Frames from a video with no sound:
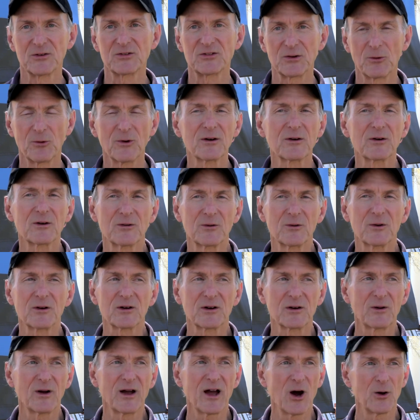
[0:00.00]
So
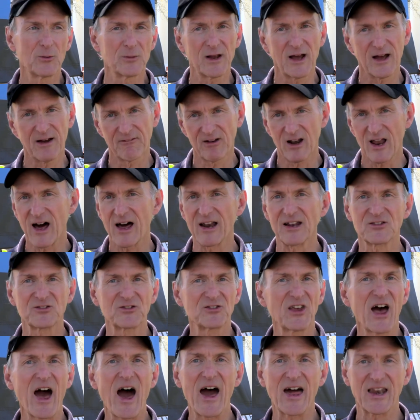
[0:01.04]
we hope to have a lot of
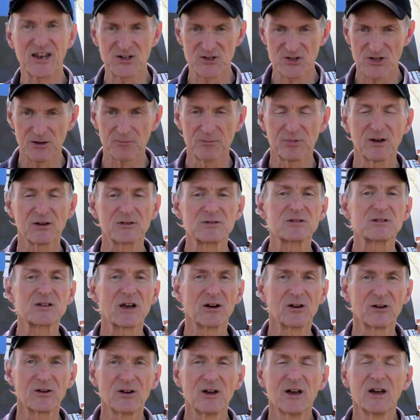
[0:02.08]
signage up here
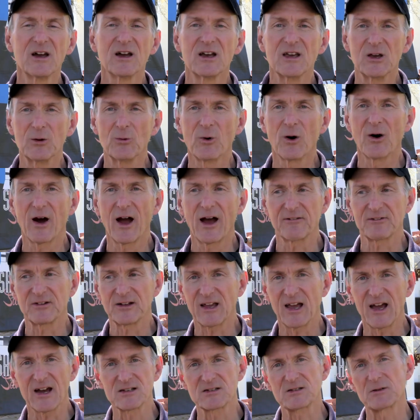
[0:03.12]
so you won't have to
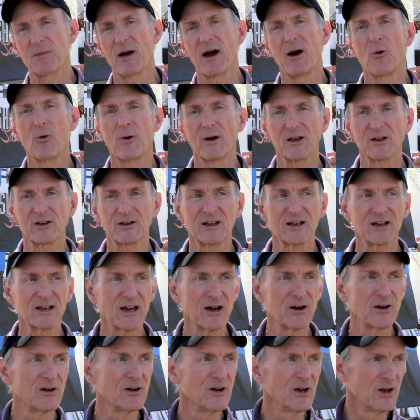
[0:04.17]
guess about where you can
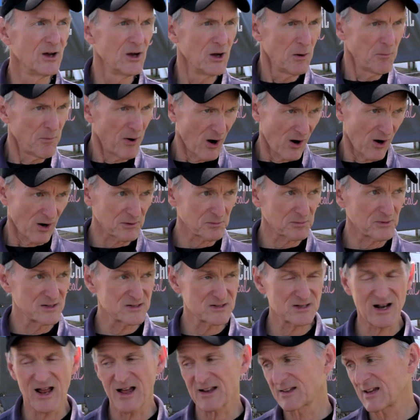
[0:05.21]
go park,
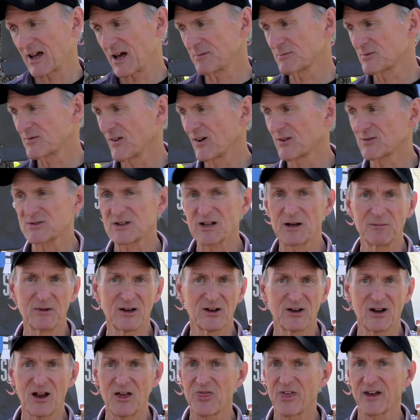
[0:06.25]
because a lot of times folks come in
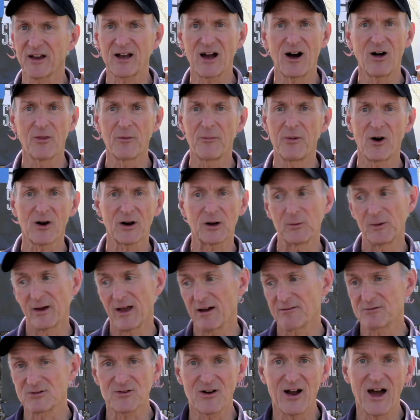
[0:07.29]
here and they think all the parking we
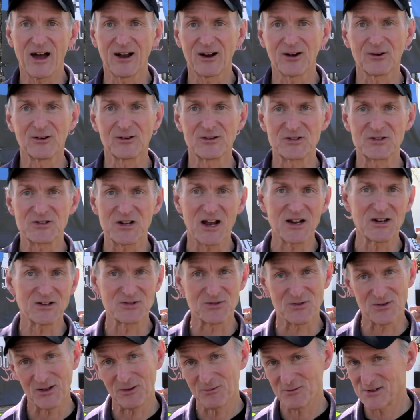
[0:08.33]
have is right here on Exchange
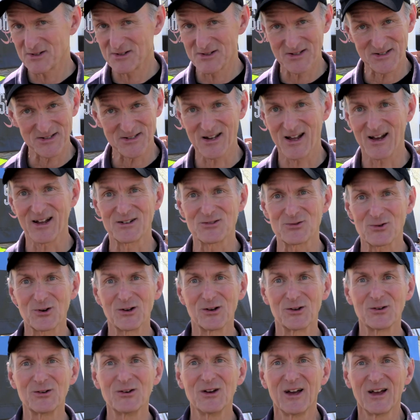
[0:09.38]
Street, which is just not
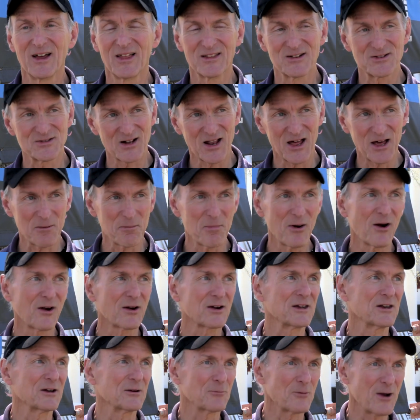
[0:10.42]
true. There's a lot of
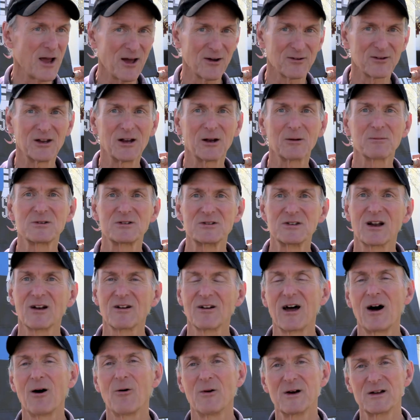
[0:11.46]
parking around here, but you
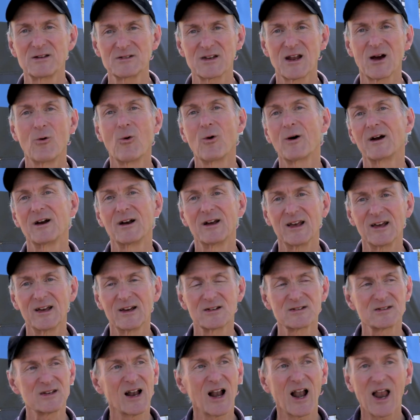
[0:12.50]
don't always know where it
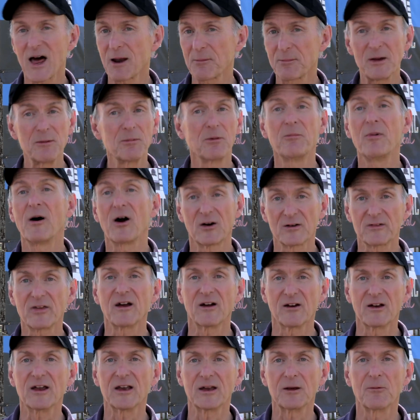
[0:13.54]
is. And a lot of people park
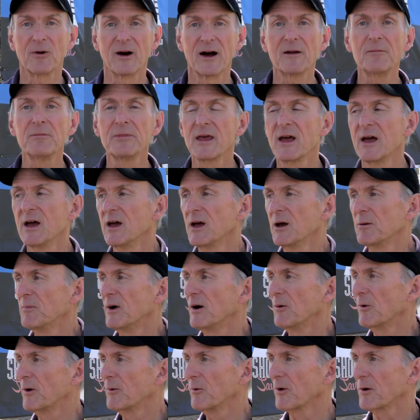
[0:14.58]
there anyway.
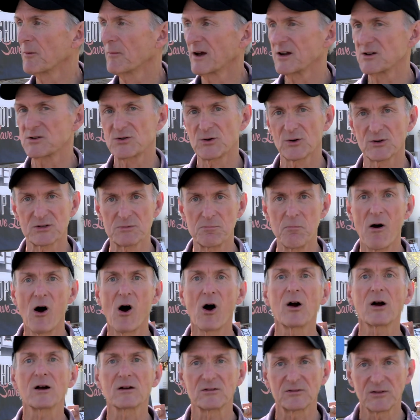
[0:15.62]
But we want to make sure it's
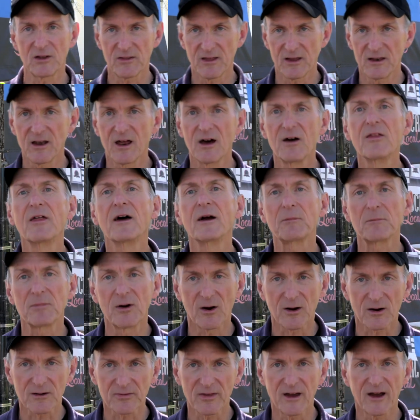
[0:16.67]
marked so they know they can
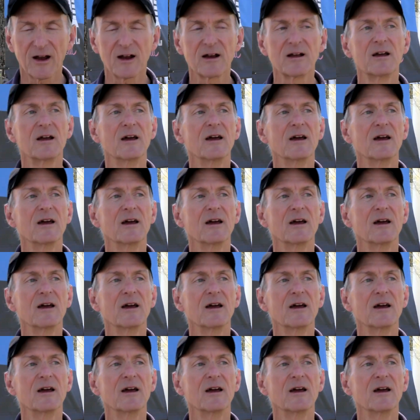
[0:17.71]
park there.